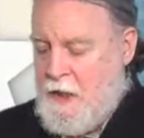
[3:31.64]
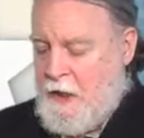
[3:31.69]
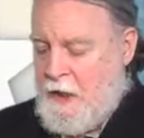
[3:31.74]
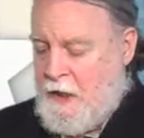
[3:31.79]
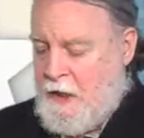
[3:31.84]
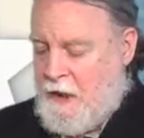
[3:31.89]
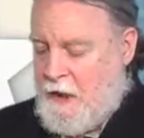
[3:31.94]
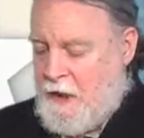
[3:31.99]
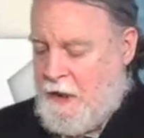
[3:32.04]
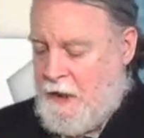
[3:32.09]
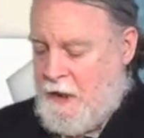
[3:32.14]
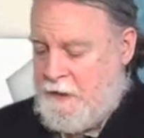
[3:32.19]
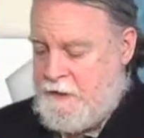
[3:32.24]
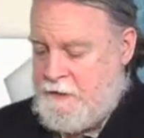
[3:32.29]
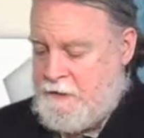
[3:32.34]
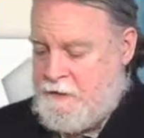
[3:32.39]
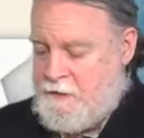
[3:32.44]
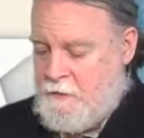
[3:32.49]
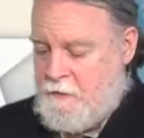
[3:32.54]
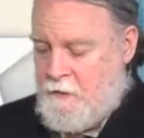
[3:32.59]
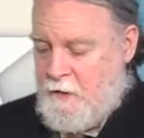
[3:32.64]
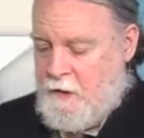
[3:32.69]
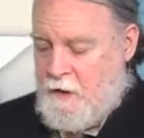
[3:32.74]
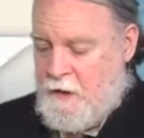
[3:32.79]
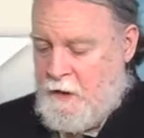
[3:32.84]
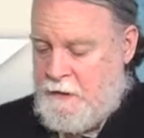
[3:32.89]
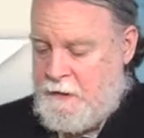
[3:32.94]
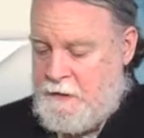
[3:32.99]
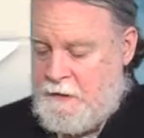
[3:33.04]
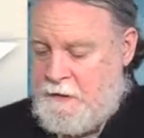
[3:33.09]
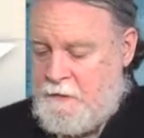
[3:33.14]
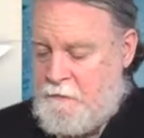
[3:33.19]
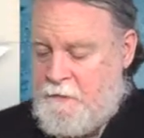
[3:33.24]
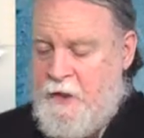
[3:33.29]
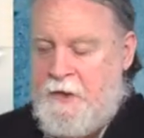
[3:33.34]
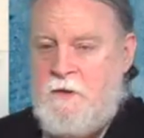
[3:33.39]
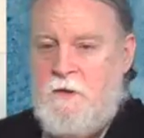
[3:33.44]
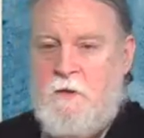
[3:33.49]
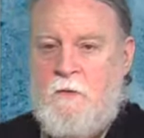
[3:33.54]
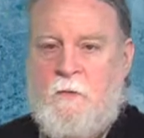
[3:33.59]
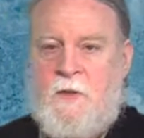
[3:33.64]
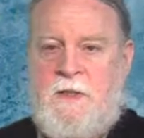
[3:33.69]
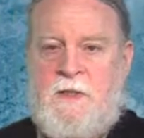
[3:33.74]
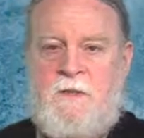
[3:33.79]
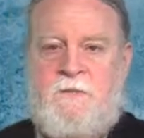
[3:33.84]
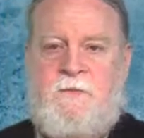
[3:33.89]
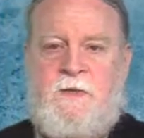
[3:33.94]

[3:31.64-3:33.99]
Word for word: uh, to our regular weekly